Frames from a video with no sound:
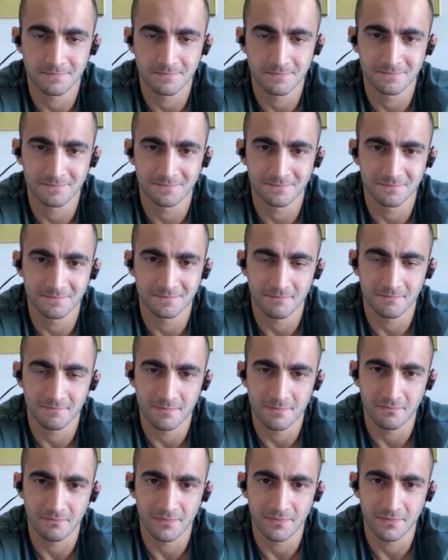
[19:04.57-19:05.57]

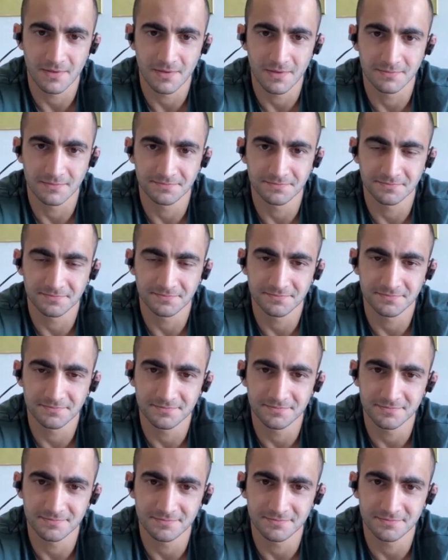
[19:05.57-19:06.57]

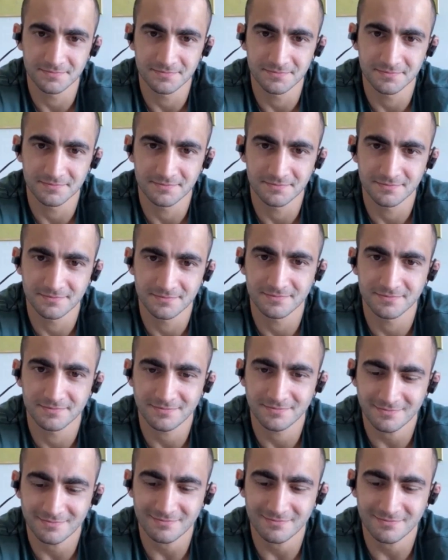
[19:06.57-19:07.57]

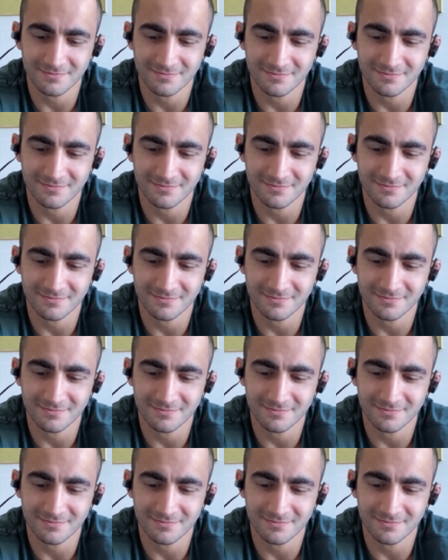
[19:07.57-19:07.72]
No words are spoken by the person on screen.